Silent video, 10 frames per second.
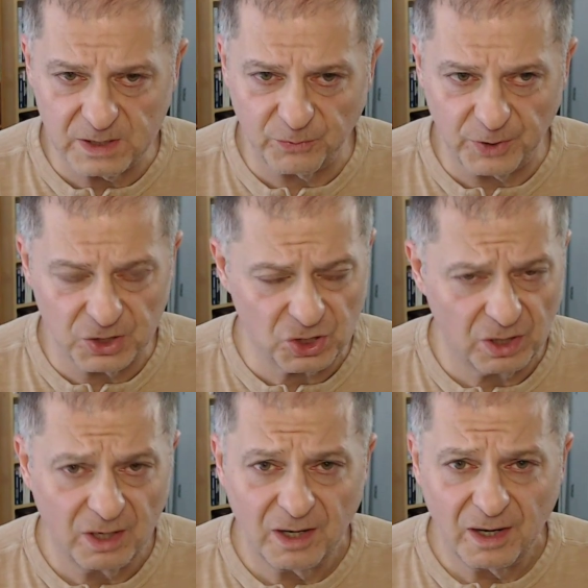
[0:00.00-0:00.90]
the fridge,
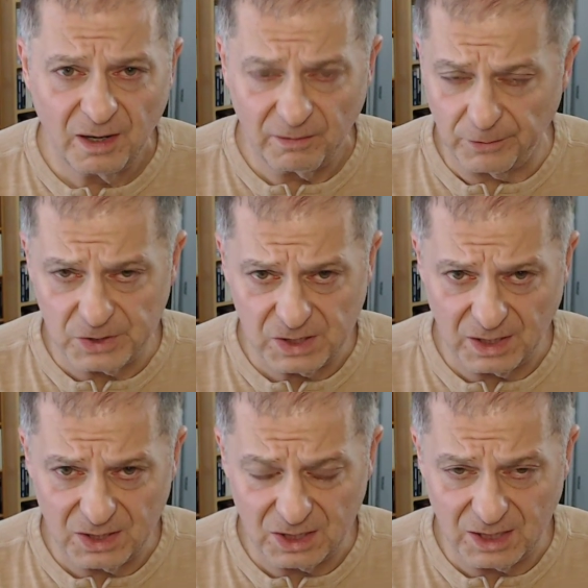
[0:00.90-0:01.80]
first thing
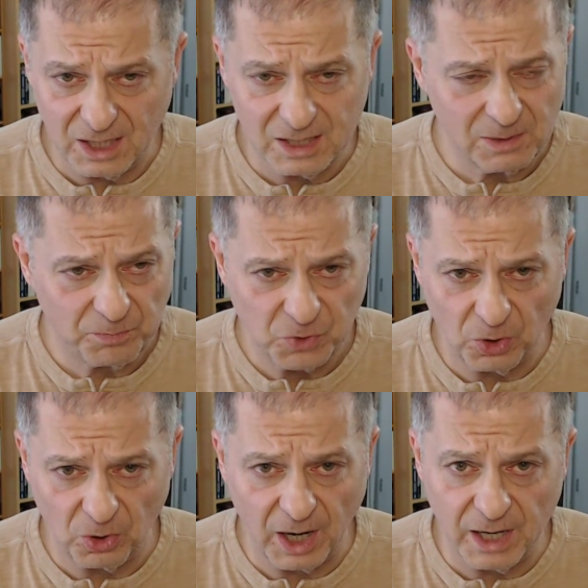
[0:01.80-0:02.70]
she does,
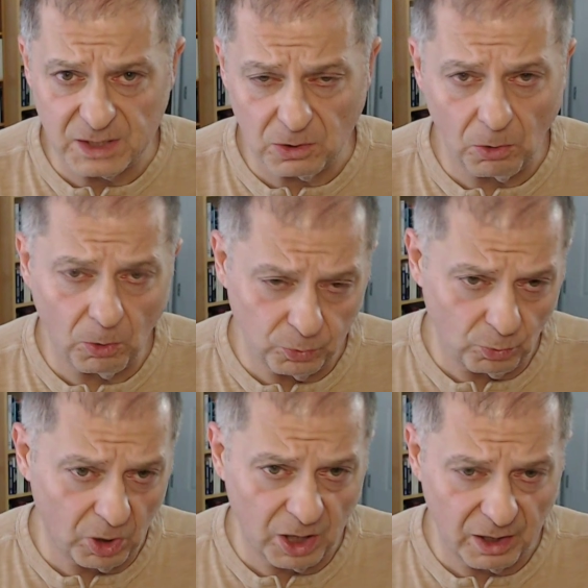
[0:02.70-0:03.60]
her ice cold
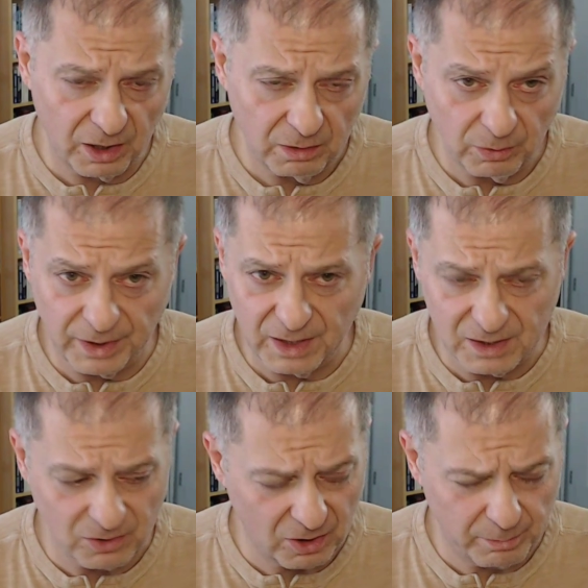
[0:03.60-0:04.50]
water in
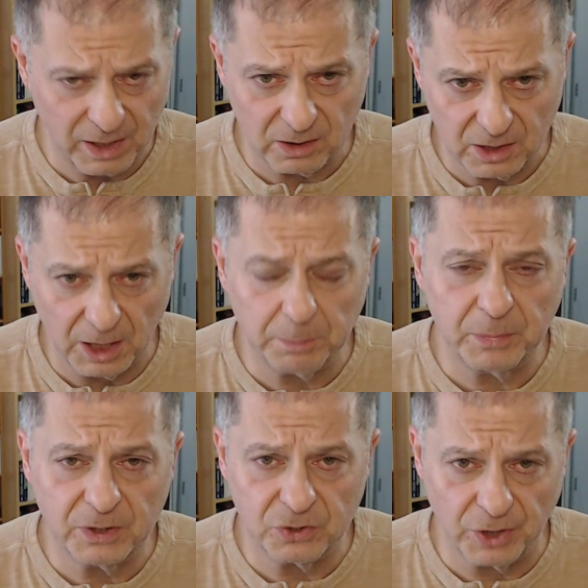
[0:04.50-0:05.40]
her metal cup,
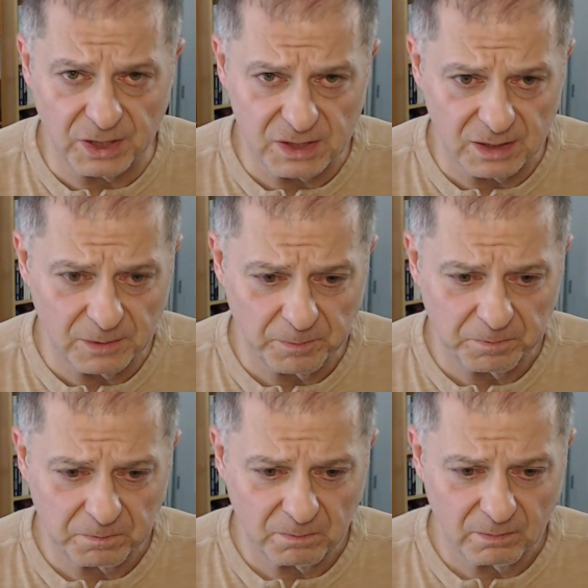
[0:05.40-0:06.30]
drinks it.
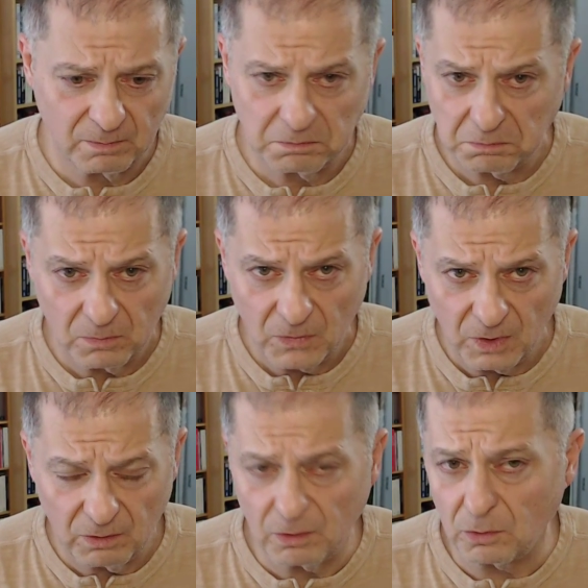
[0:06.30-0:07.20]

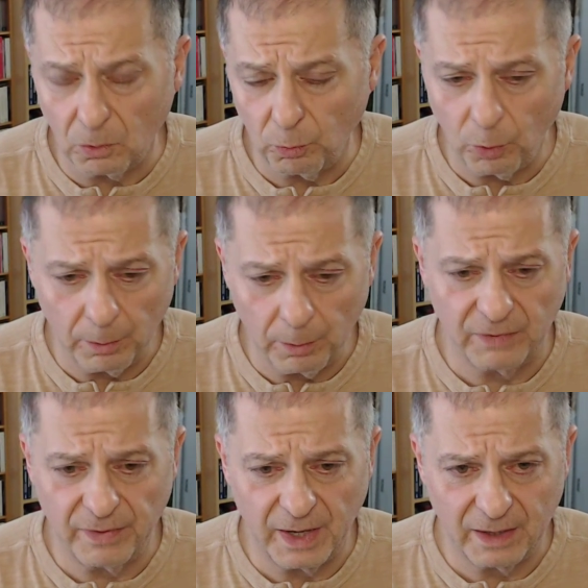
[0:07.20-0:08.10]
So an old woman
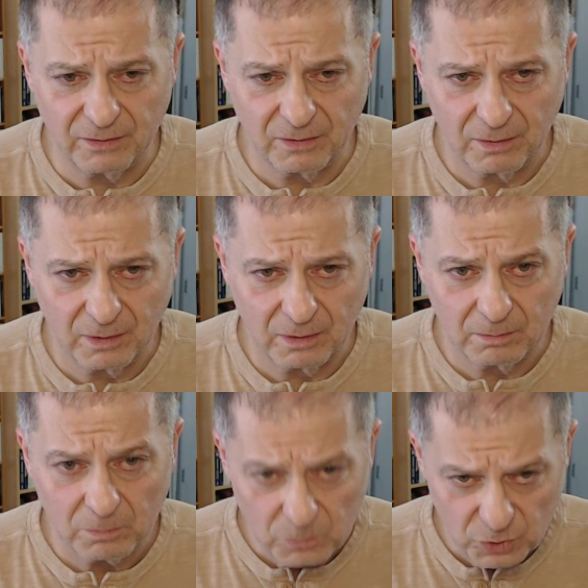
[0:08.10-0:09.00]
did that.
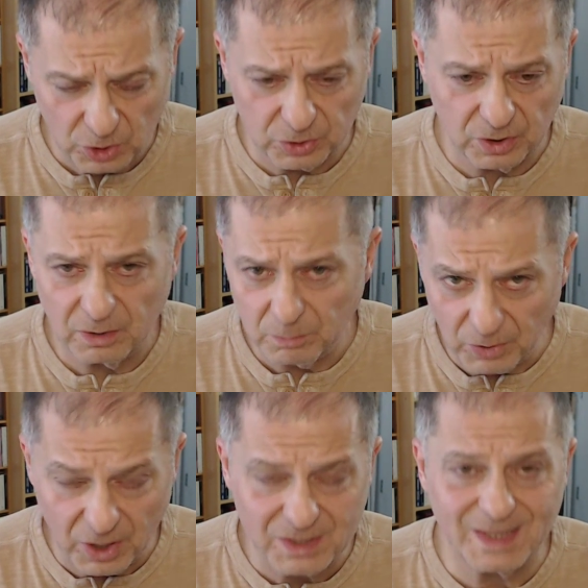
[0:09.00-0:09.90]
Children,
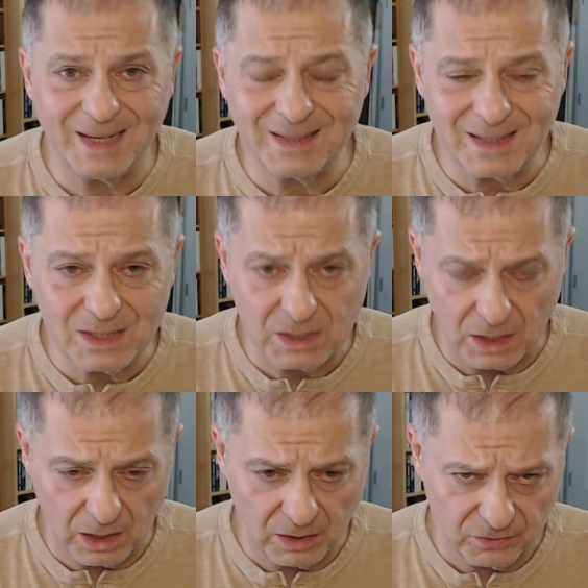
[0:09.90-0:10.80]
because it is
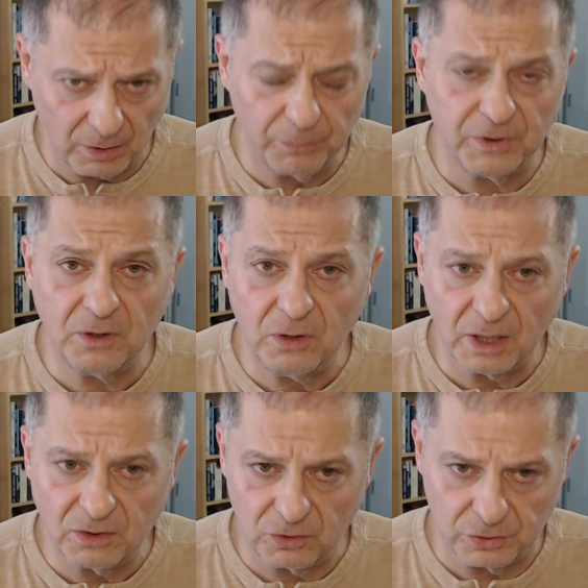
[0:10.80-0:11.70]
something you
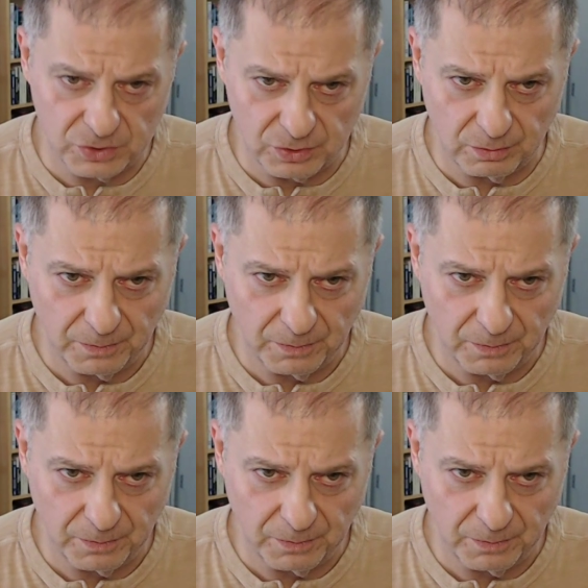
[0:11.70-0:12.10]
get used to.